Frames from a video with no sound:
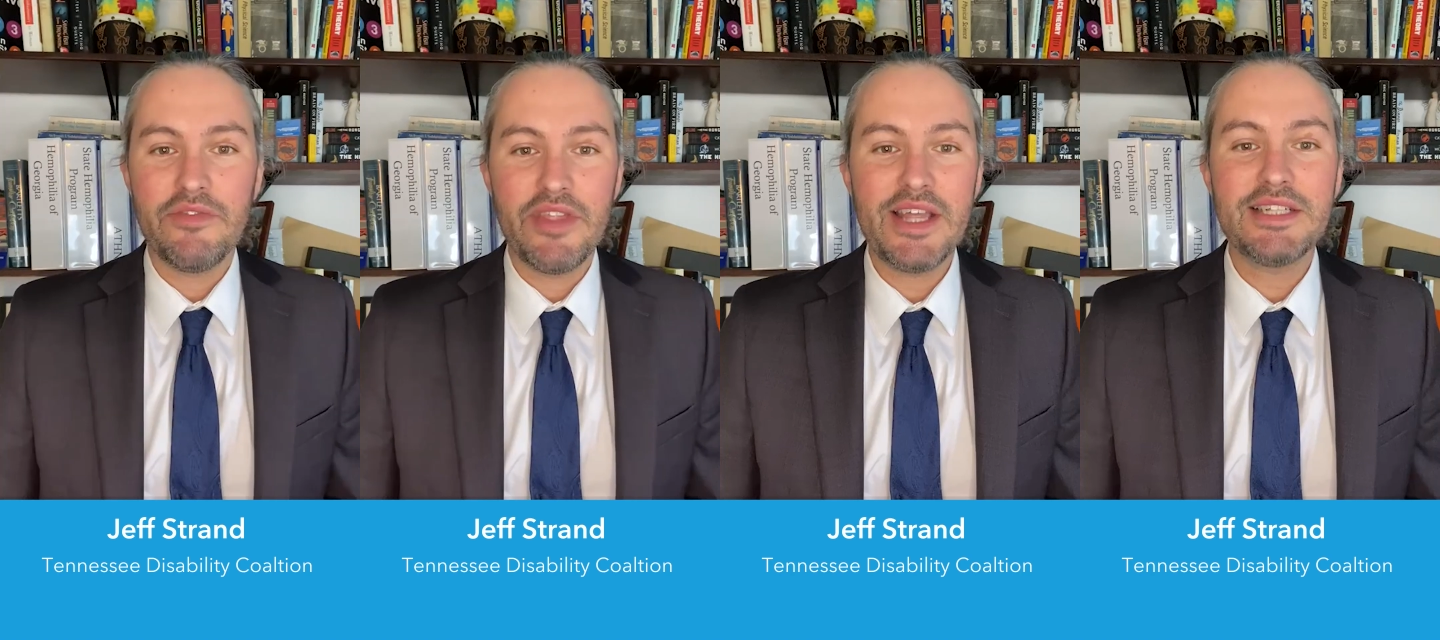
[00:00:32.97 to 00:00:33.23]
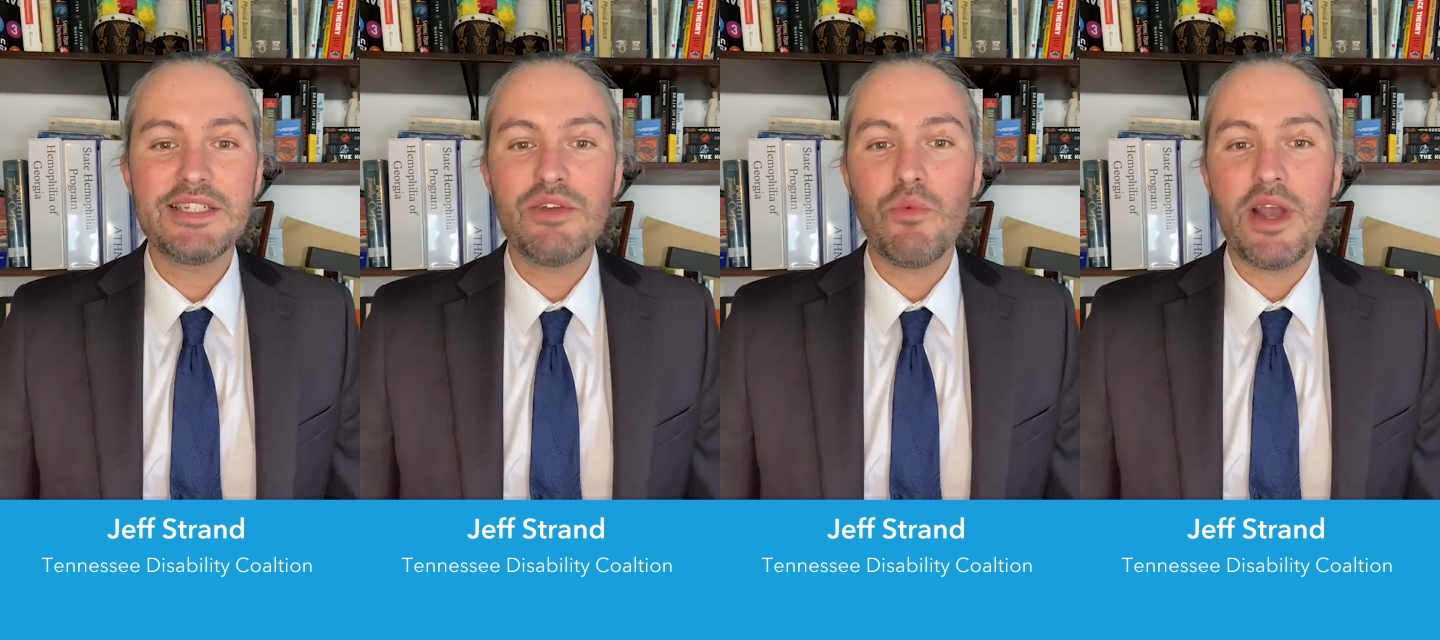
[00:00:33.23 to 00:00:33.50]
They
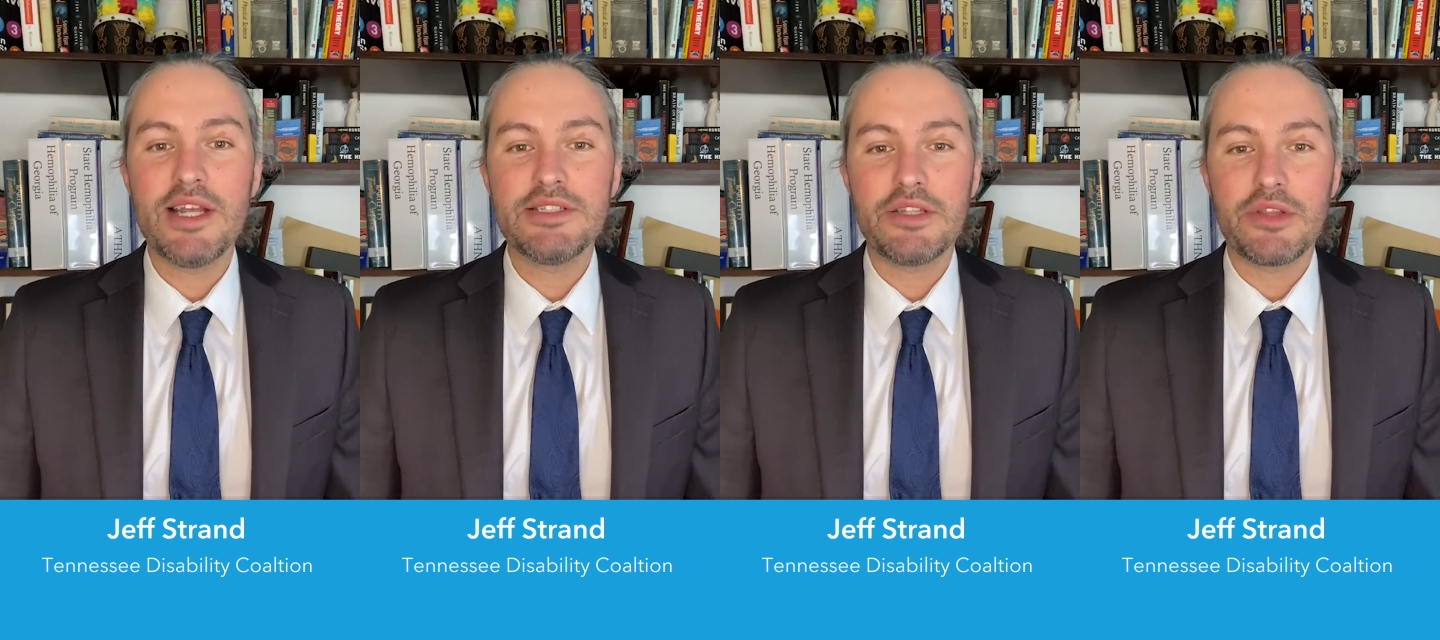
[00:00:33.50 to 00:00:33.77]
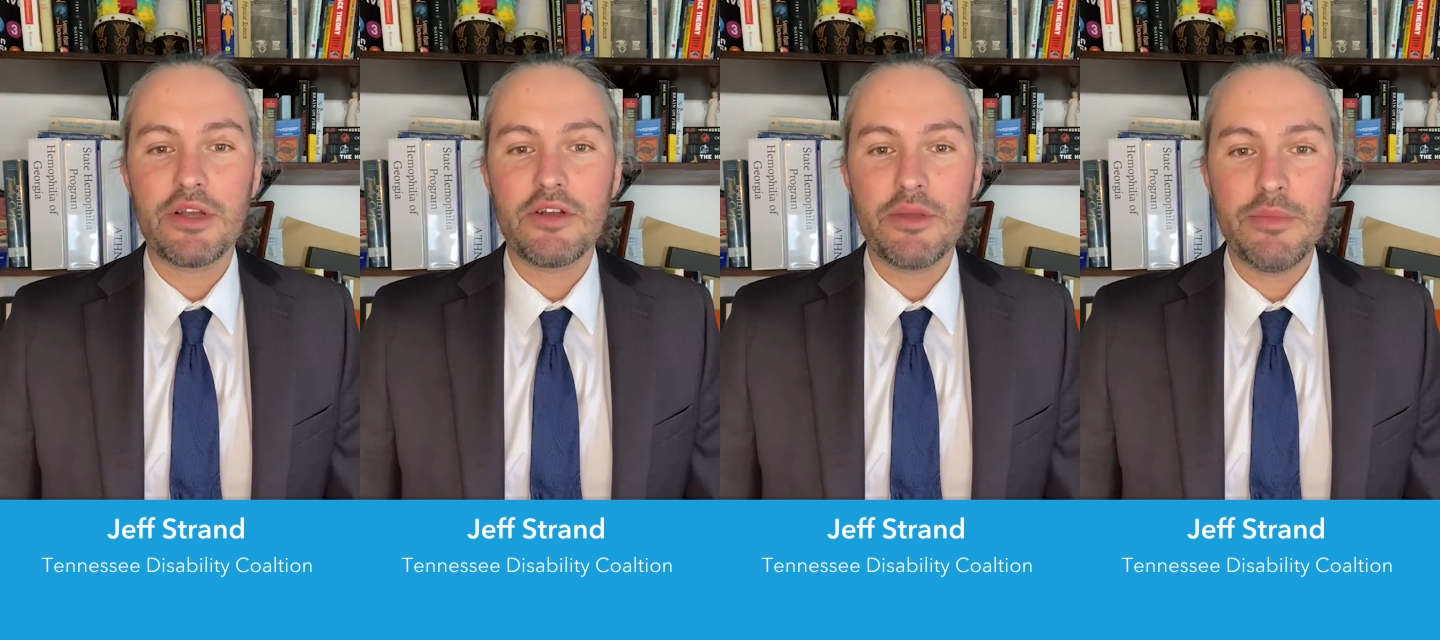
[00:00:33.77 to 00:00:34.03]
see ways that
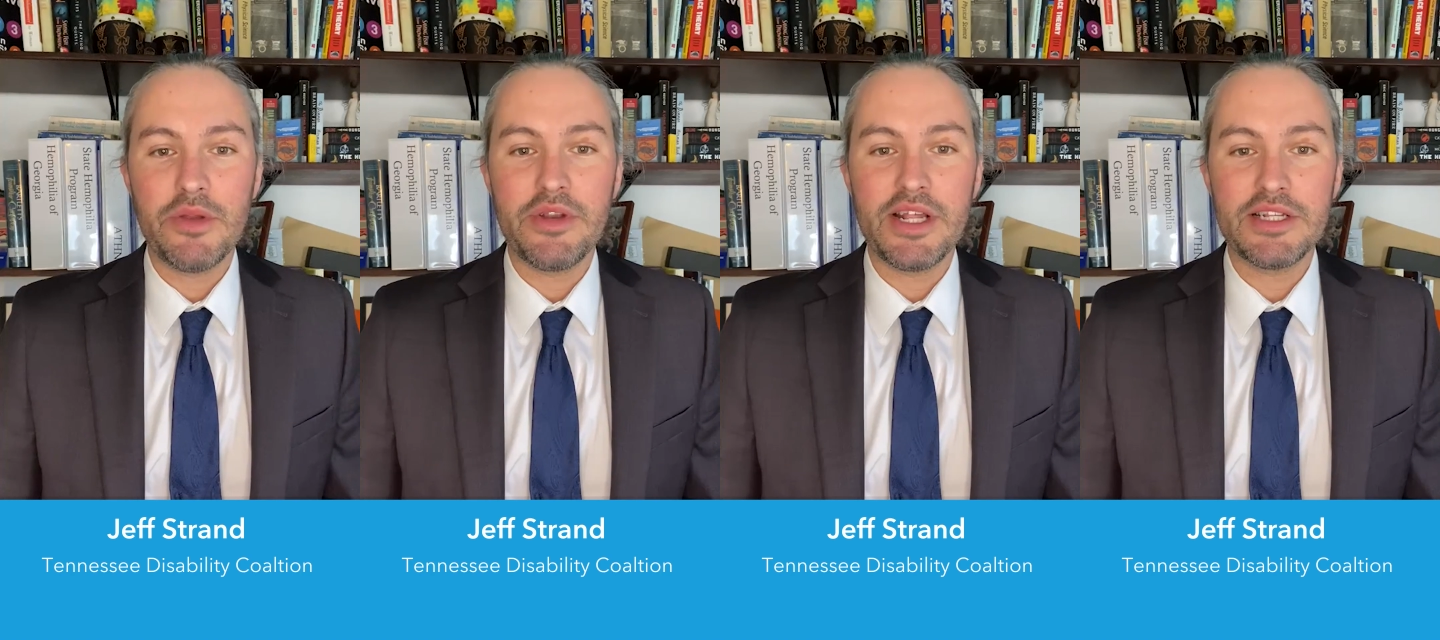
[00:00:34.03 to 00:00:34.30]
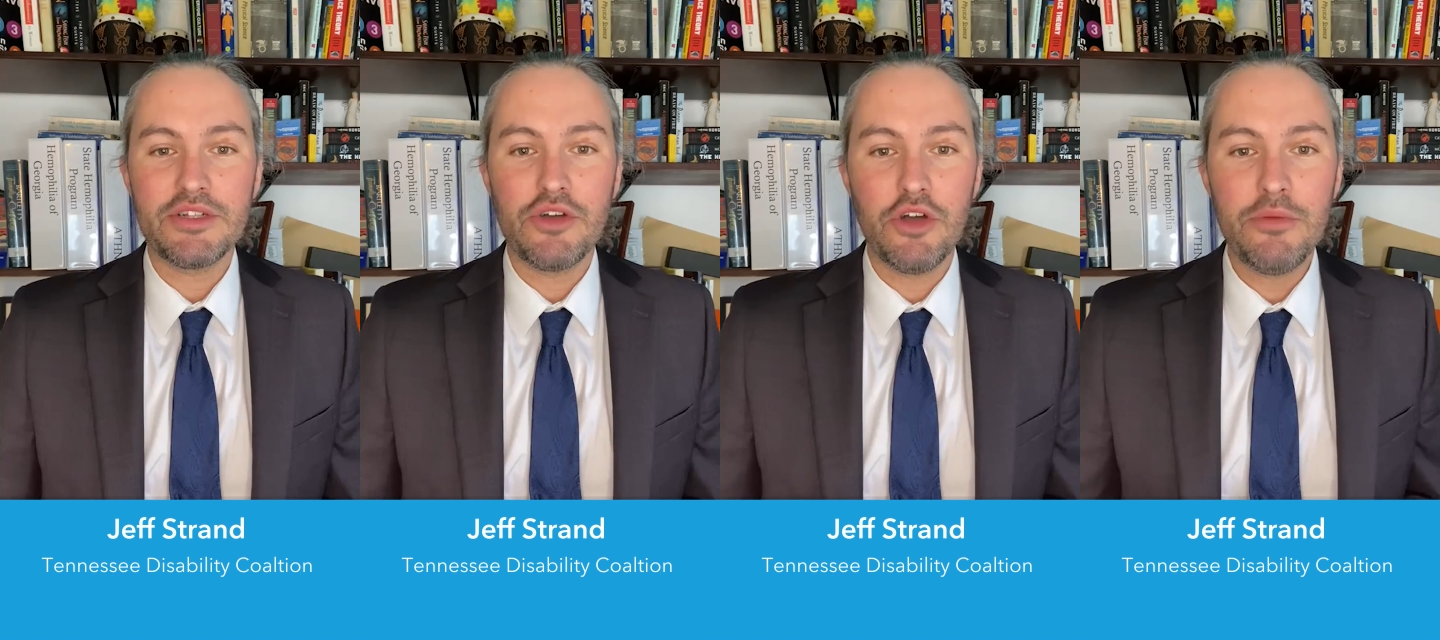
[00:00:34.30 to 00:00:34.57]
their
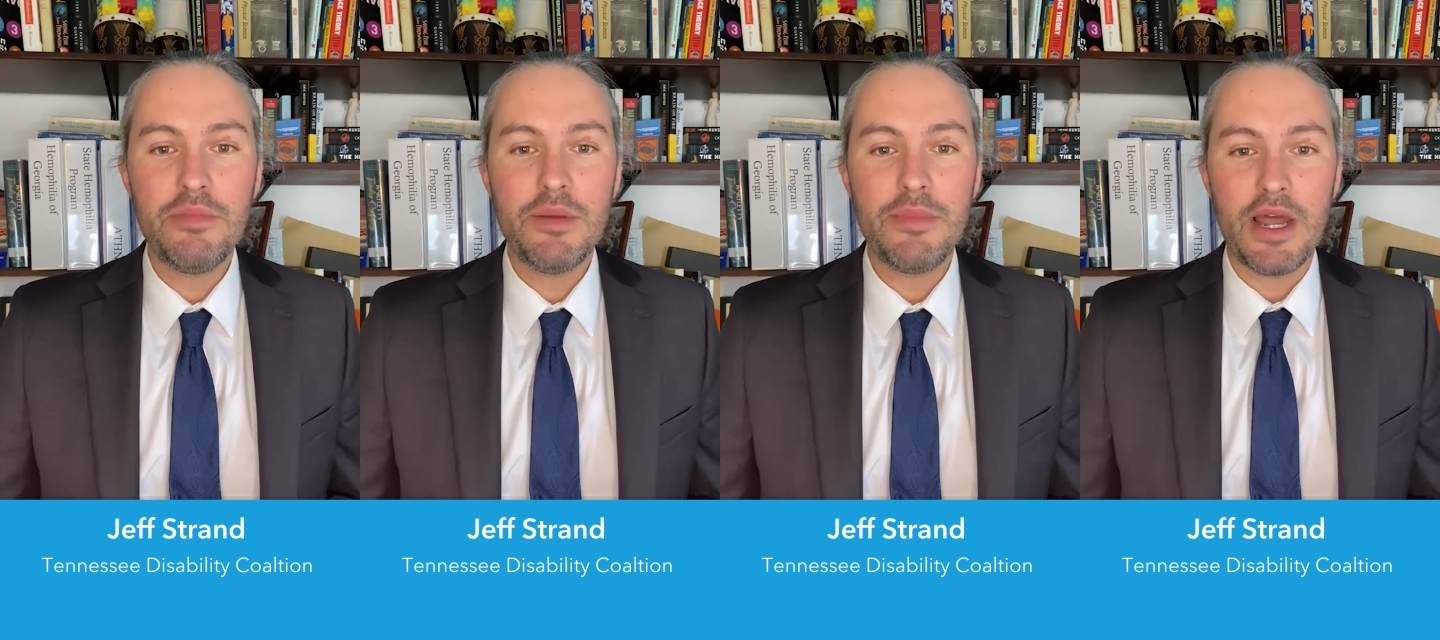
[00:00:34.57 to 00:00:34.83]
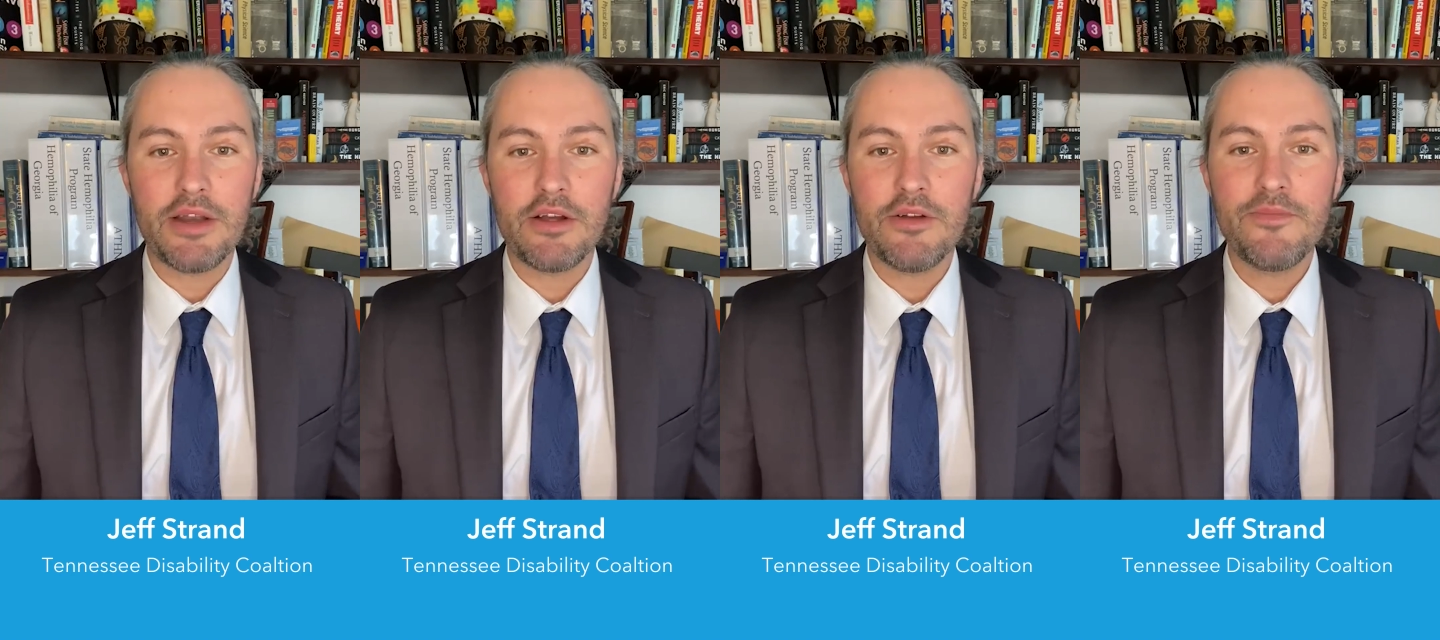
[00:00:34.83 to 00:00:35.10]
communities could be
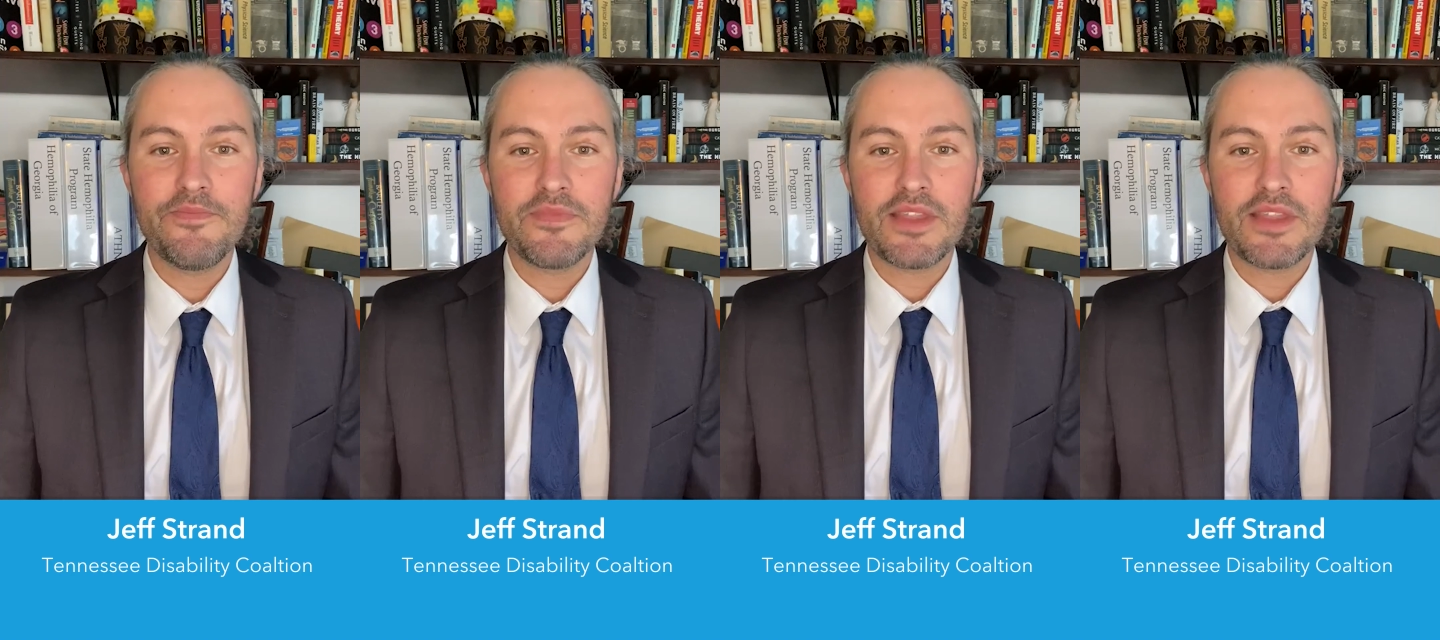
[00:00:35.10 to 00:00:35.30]
better,